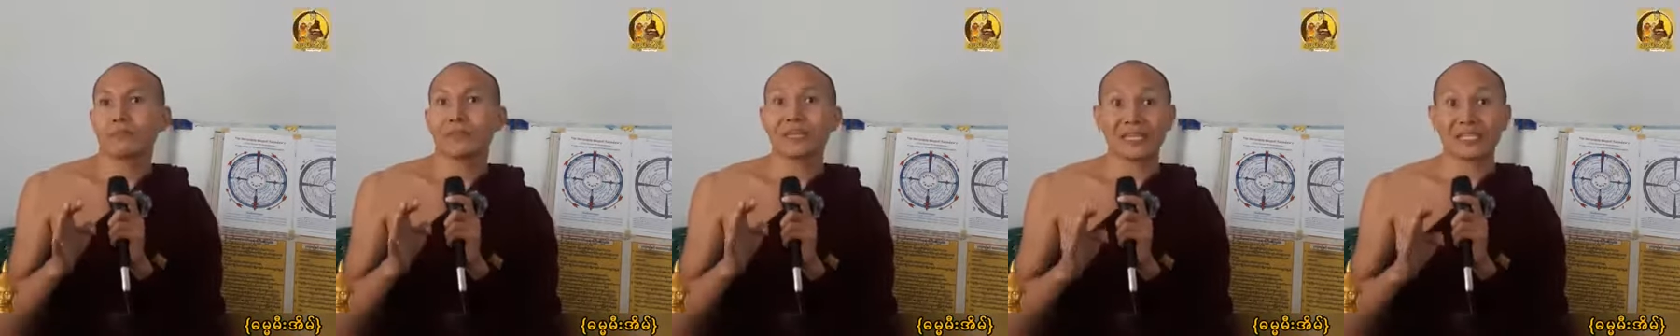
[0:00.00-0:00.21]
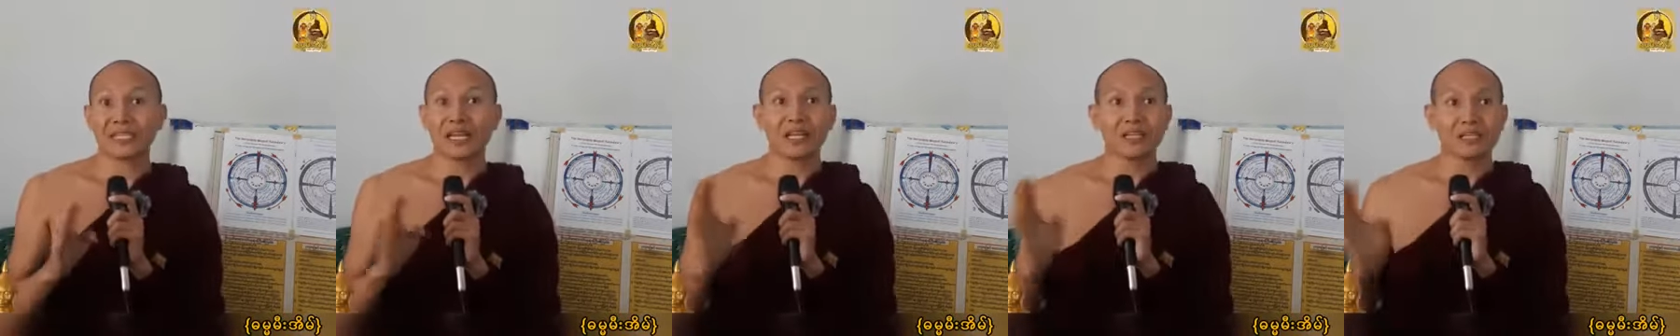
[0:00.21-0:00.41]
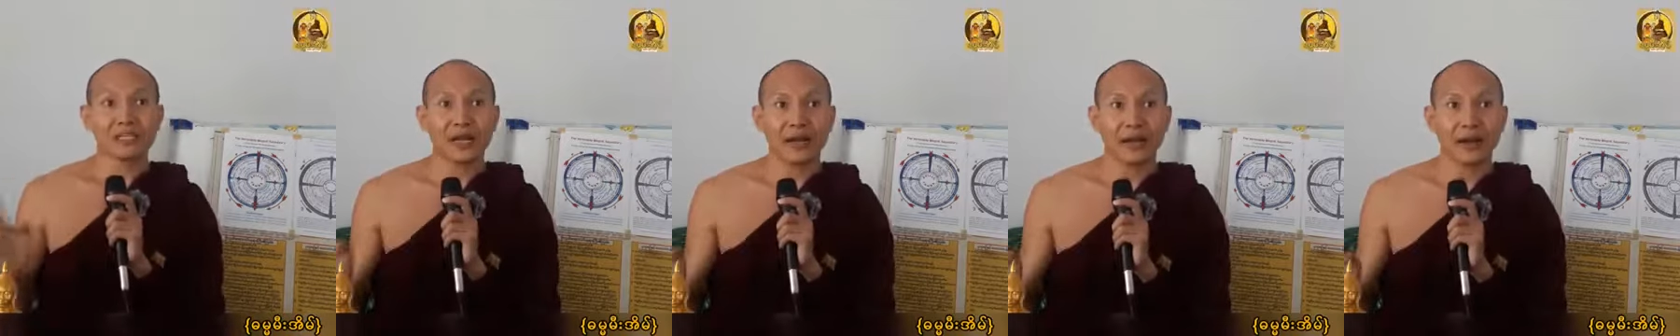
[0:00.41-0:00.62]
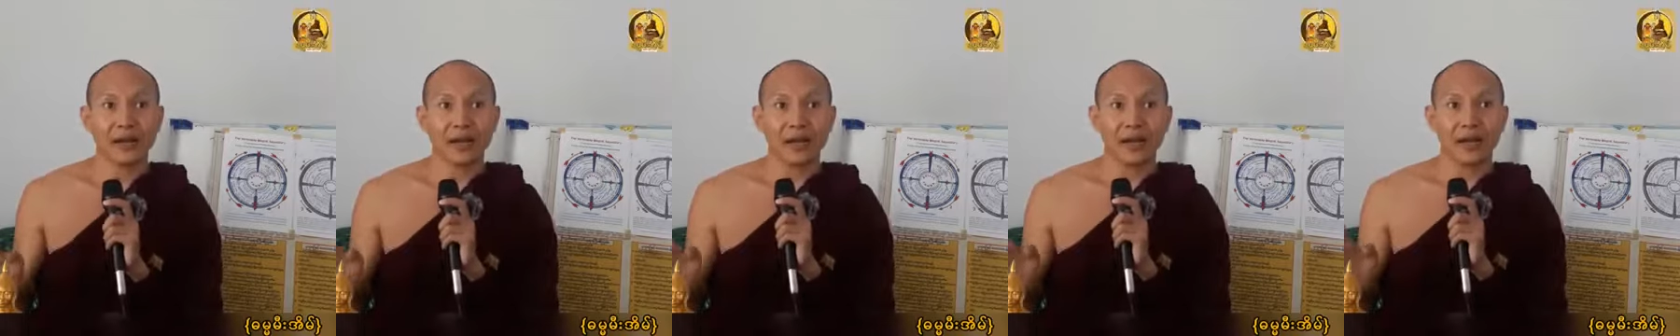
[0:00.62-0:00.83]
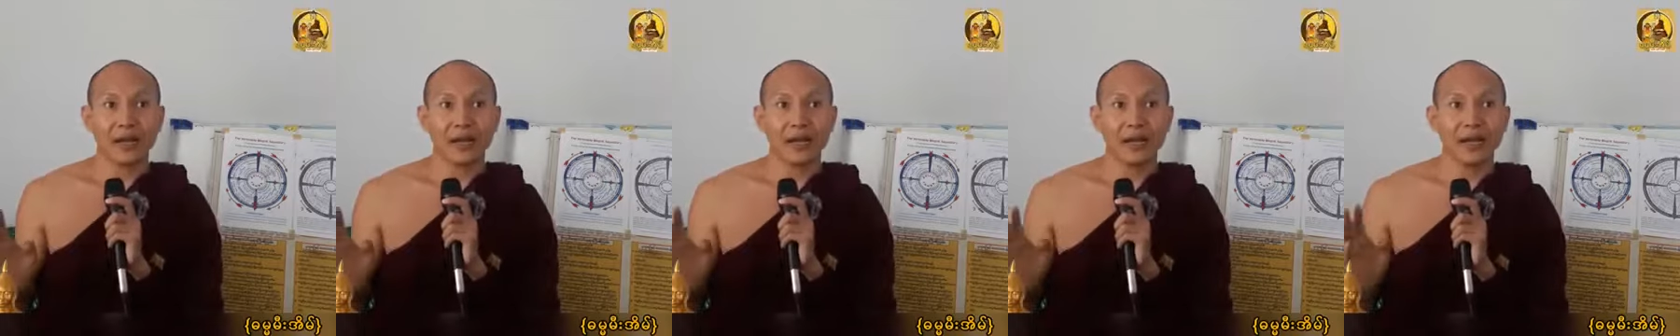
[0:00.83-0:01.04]
the
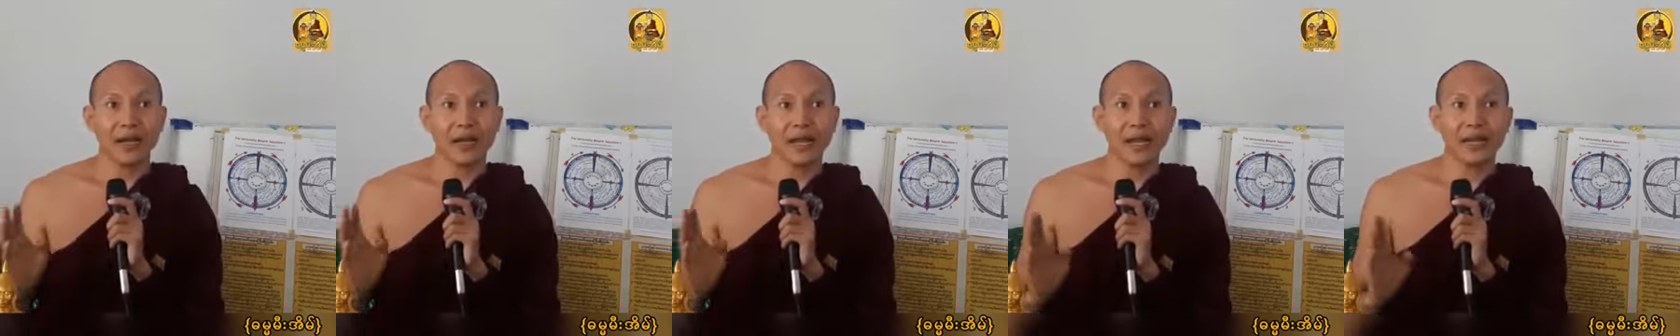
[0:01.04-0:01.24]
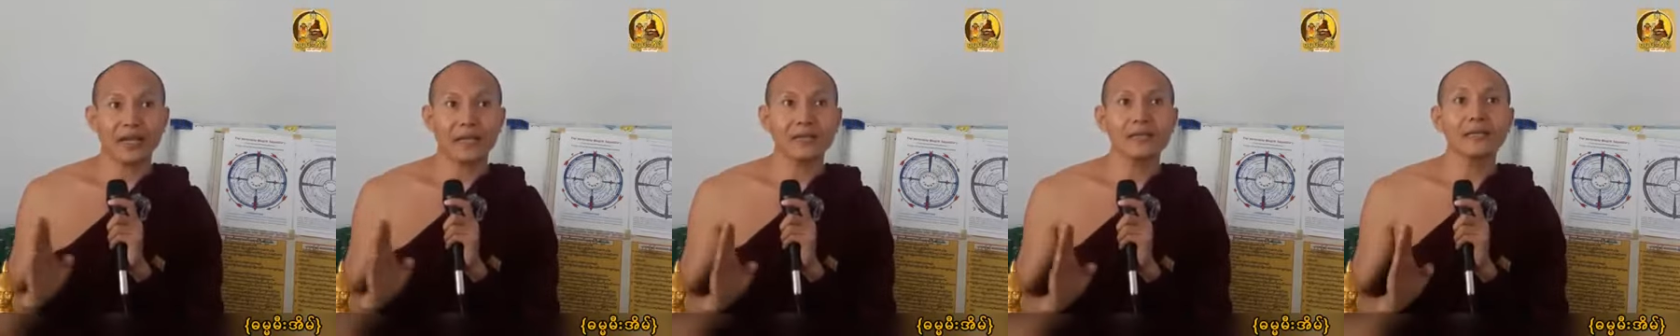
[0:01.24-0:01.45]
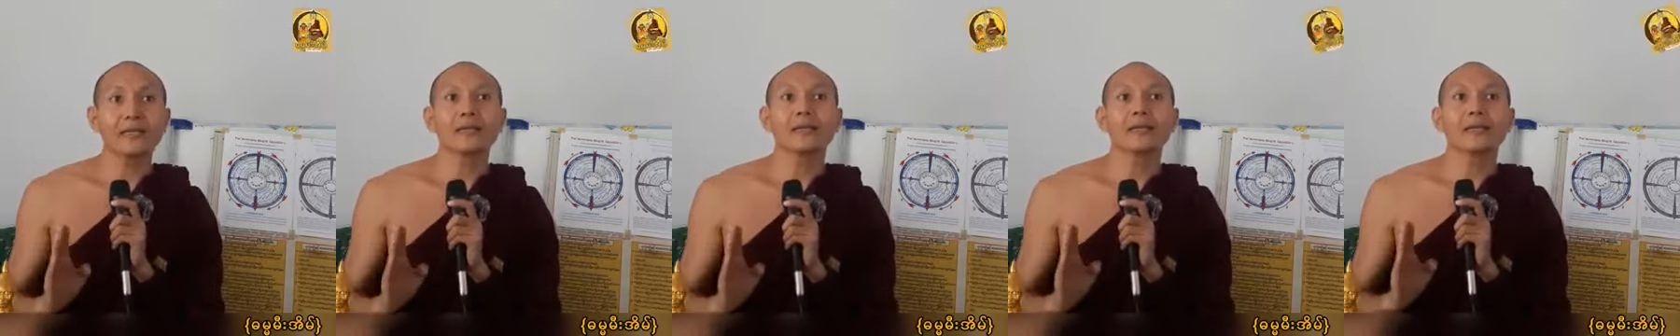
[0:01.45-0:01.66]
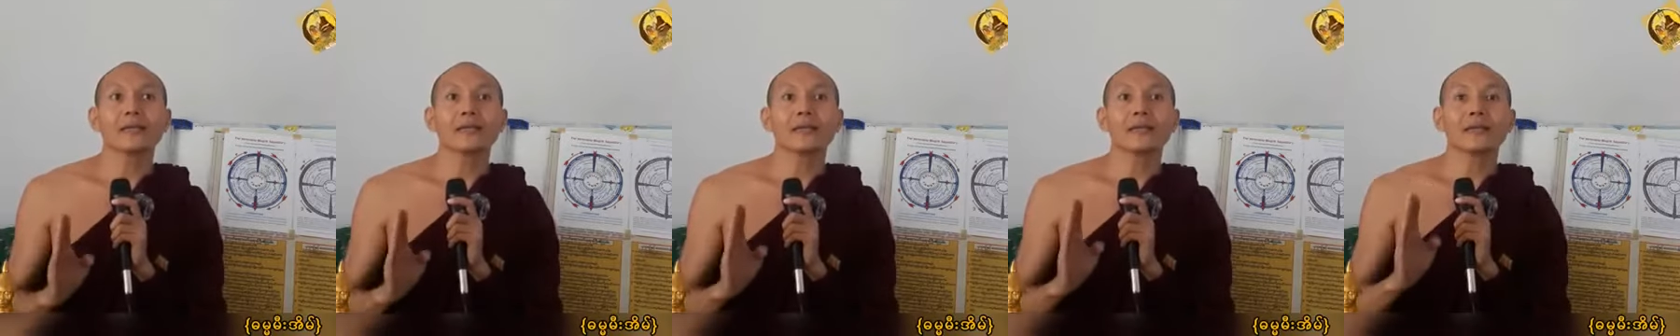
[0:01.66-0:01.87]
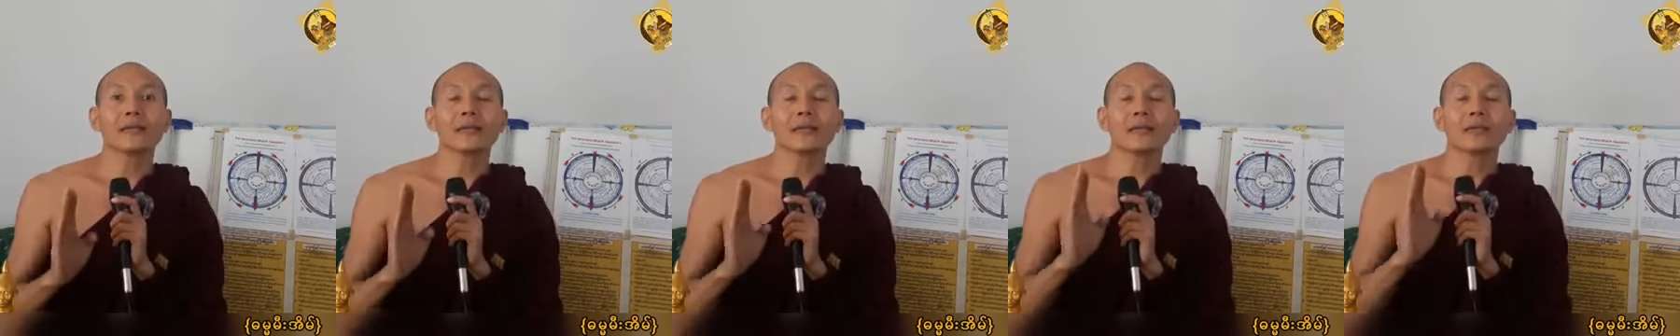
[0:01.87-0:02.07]
samsara and
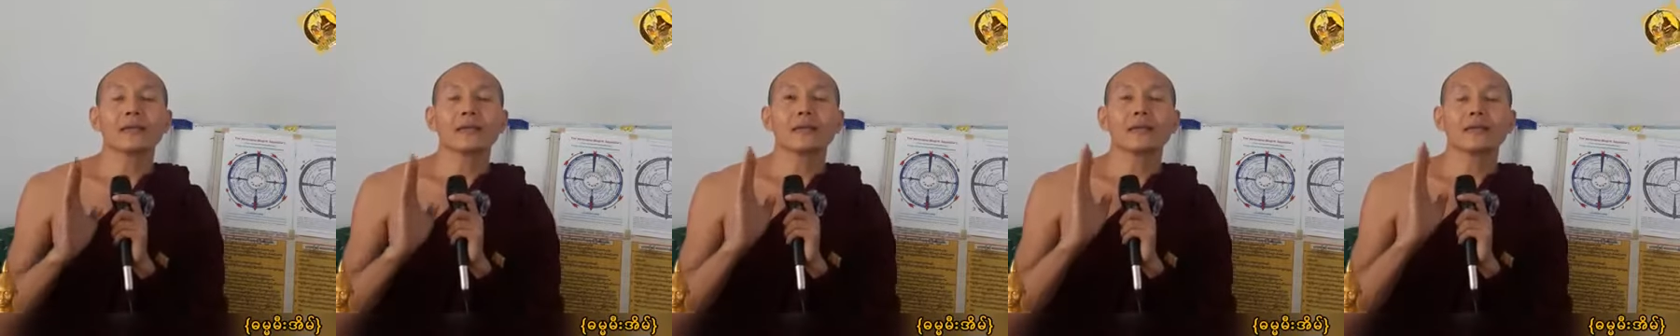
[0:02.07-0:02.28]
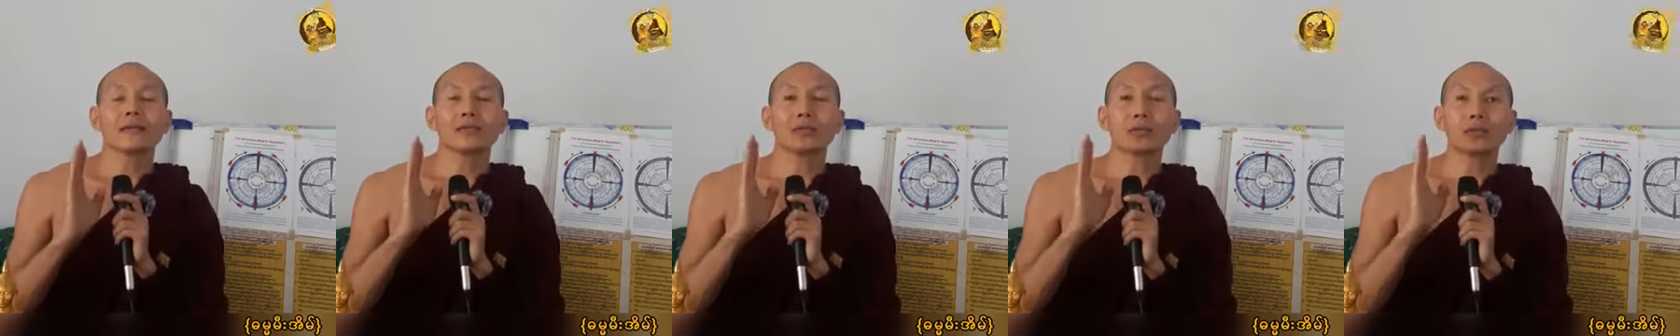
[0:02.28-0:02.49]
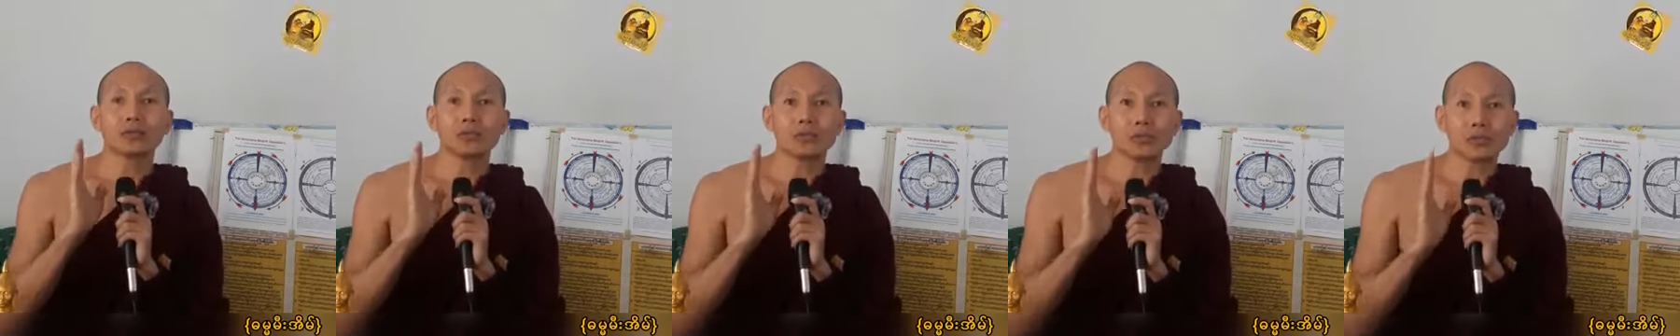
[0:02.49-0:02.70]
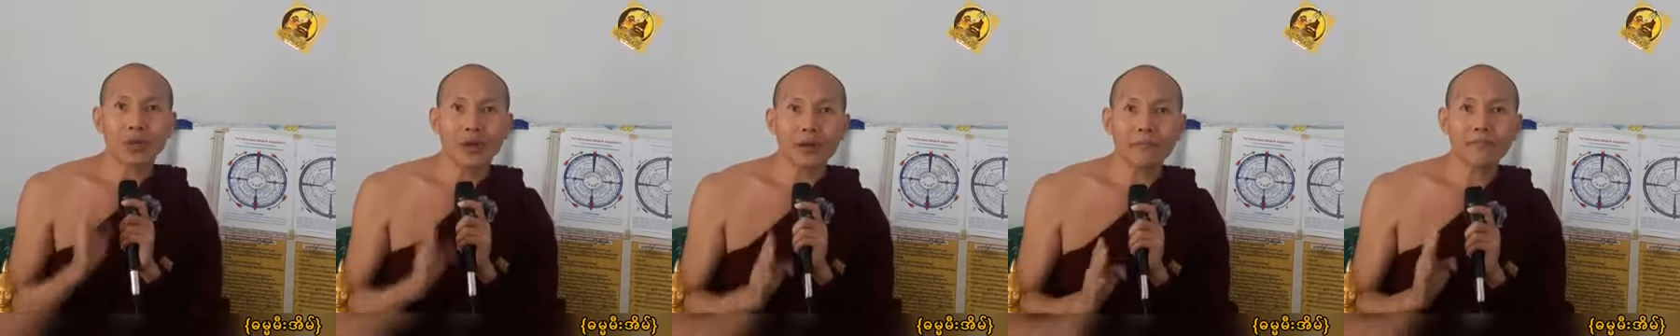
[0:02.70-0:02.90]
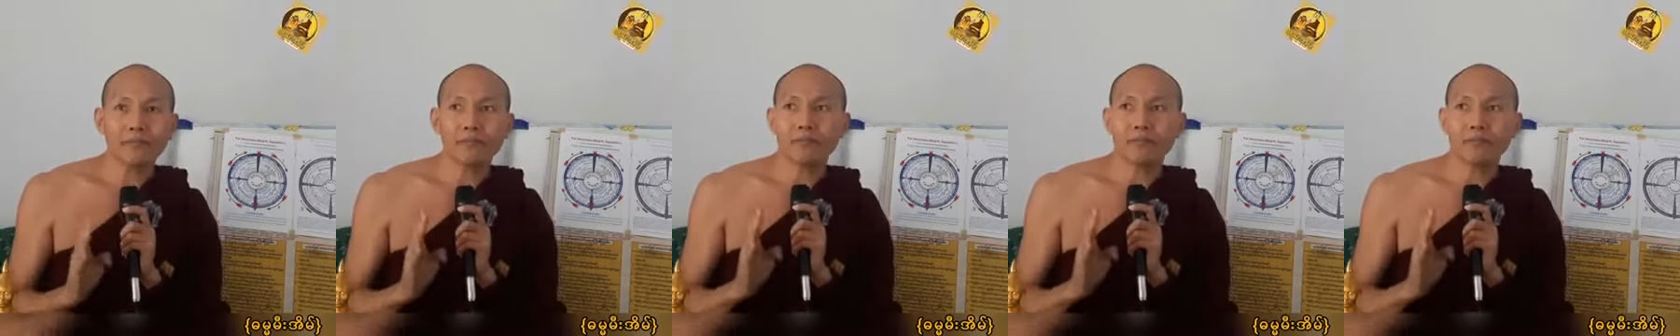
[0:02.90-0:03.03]
to stop